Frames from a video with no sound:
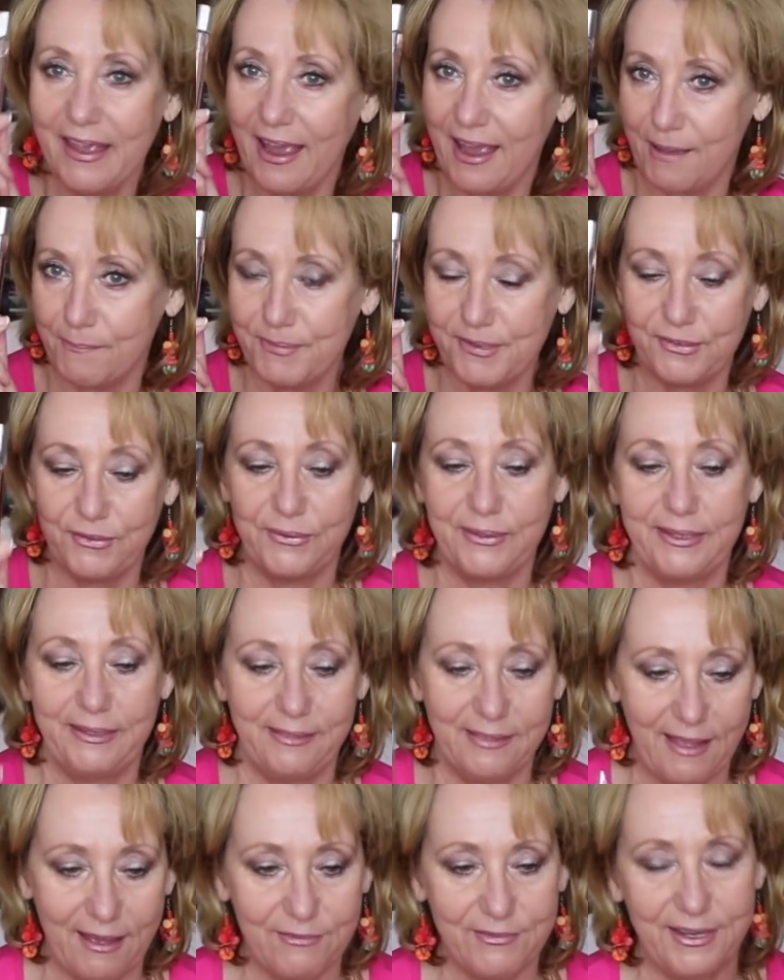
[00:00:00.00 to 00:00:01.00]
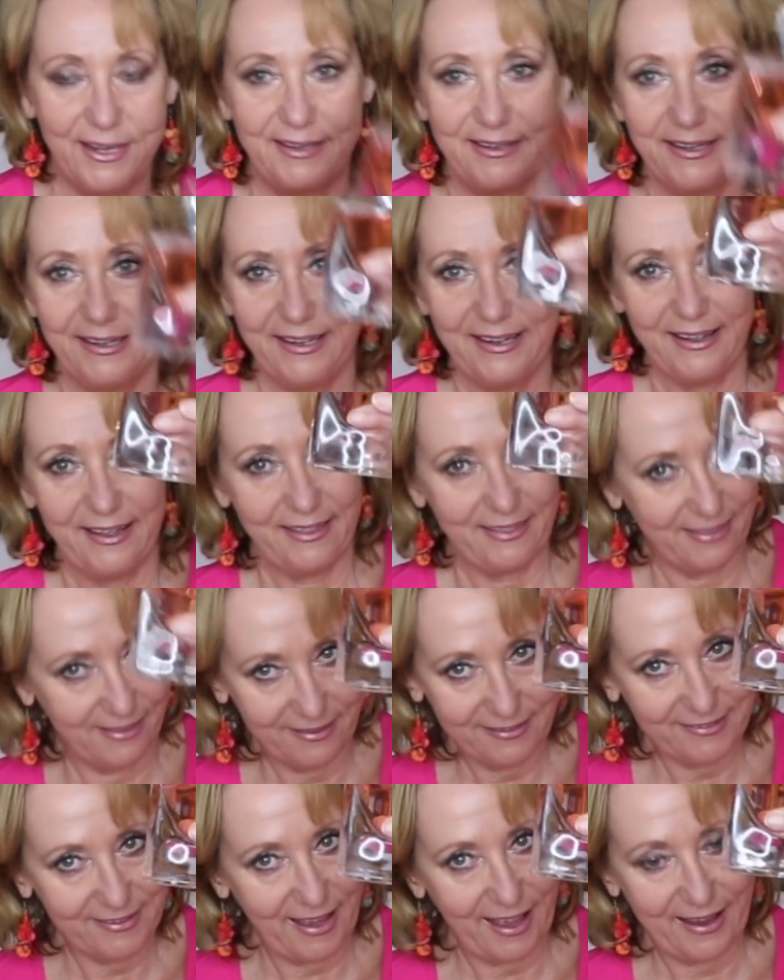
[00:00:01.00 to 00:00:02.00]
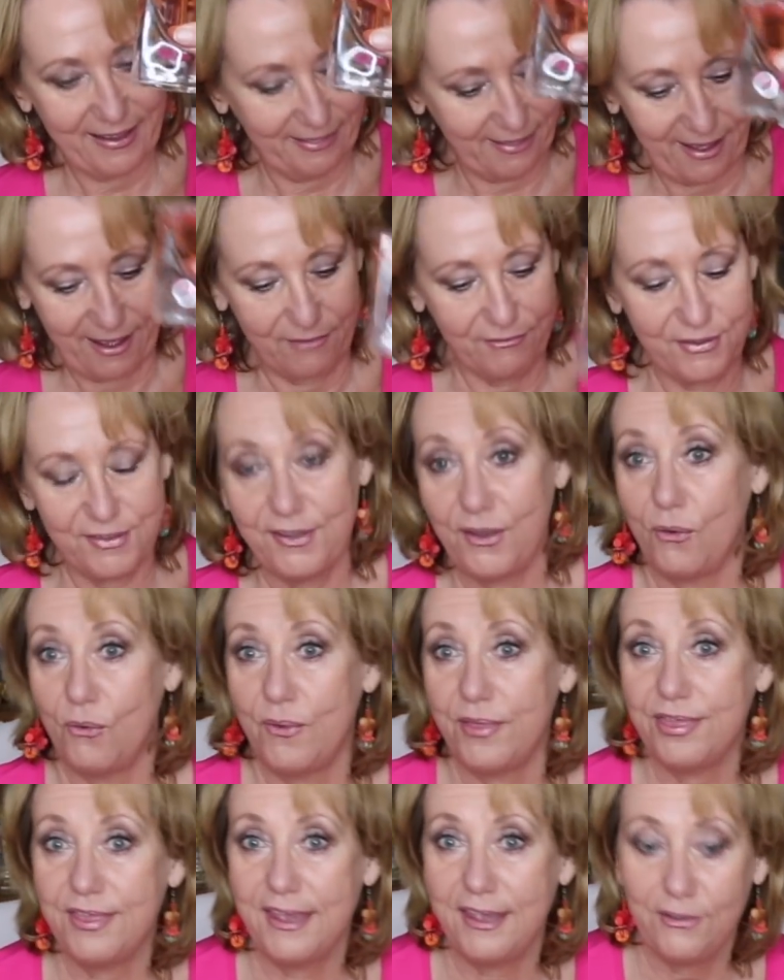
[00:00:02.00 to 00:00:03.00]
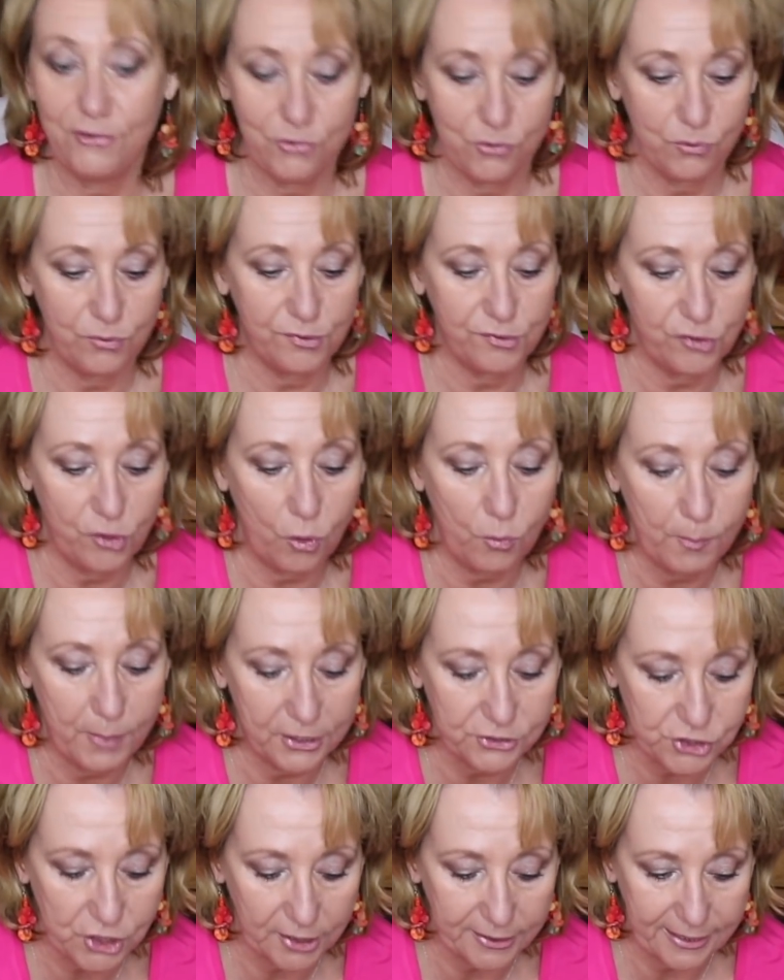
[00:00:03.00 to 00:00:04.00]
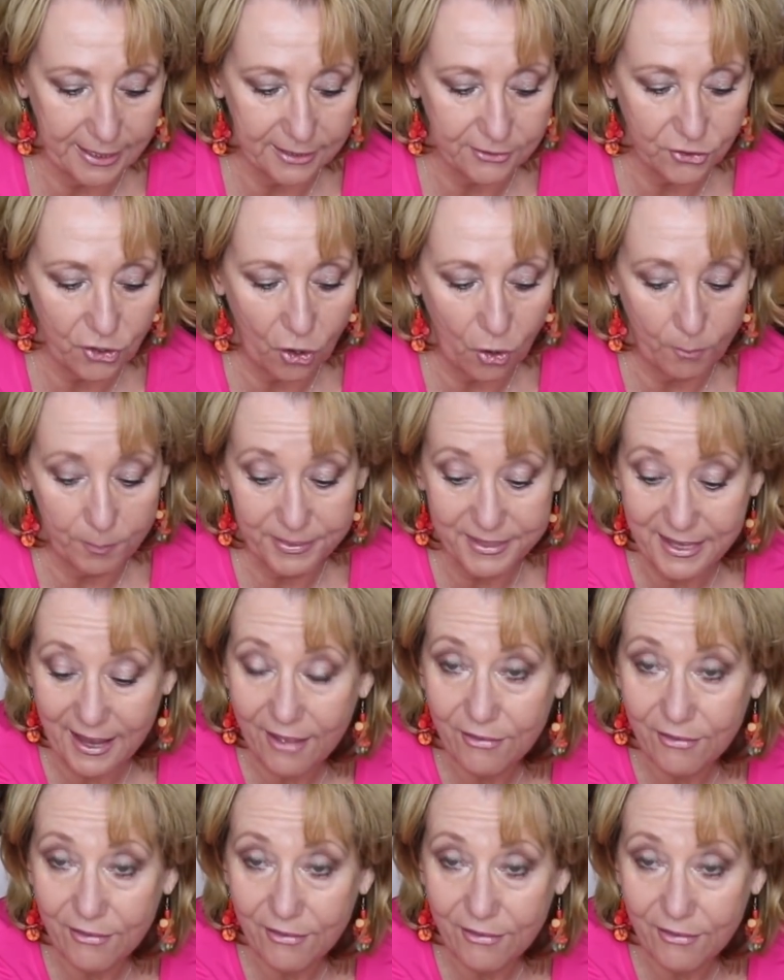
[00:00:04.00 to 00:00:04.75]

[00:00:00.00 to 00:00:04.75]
Absolutely love it. This I love. So thank you so much, Lancome. The